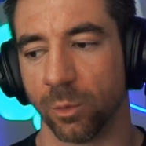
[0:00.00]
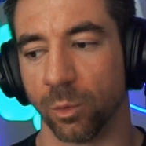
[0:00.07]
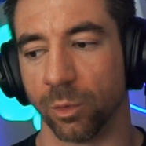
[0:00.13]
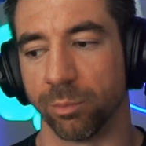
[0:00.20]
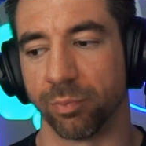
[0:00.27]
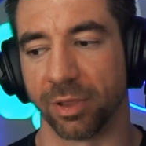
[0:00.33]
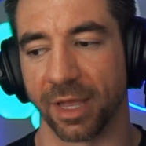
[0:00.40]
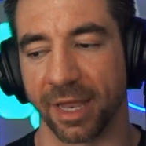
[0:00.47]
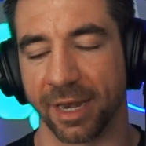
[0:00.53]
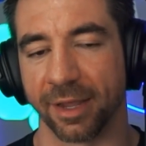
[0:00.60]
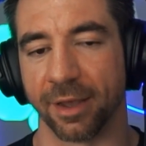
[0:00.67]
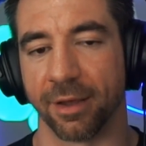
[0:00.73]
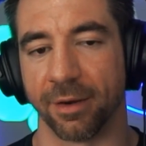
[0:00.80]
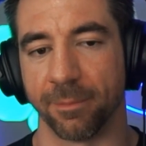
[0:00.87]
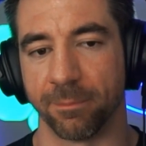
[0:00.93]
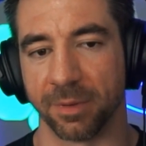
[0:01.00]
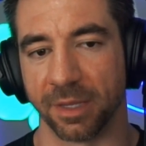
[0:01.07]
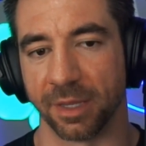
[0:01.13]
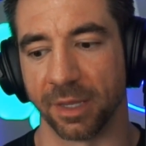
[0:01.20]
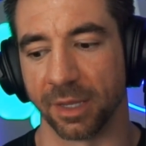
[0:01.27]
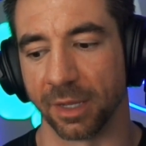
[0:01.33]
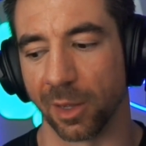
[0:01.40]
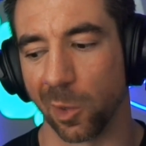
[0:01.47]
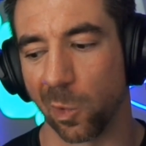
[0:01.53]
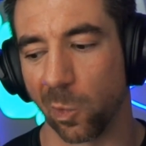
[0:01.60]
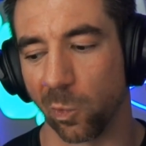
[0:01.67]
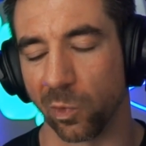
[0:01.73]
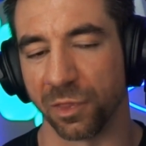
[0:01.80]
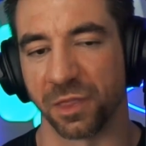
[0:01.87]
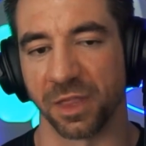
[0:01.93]
we're planning on it being
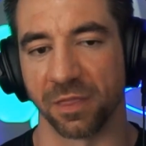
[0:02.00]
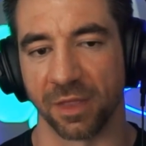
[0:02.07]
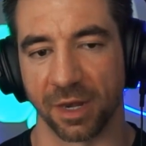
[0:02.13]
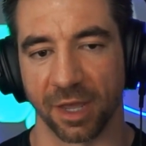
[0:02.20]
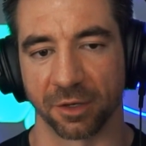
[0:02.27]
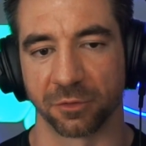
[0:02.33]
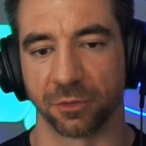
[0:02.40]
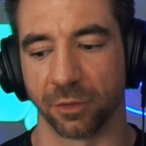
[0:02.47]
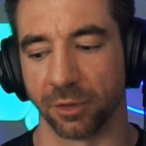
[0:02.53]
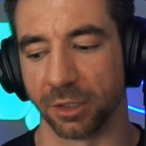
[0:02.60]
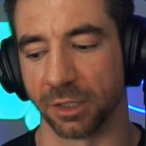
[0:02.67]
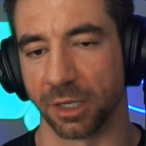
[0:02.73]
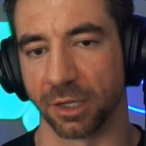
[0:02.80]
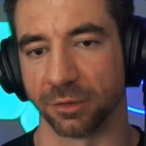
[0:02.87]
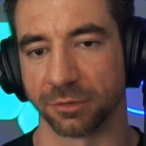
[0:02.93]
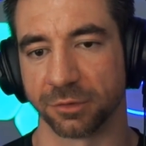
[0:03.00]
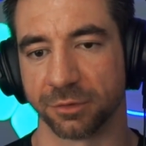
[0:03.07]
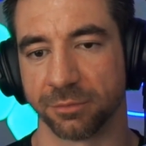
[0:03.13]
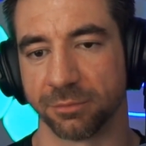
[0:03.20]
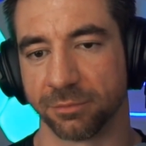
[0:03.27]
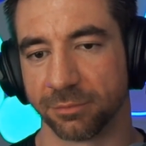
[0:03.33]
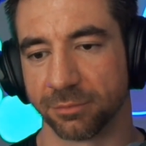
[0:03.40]
within the next 30 days.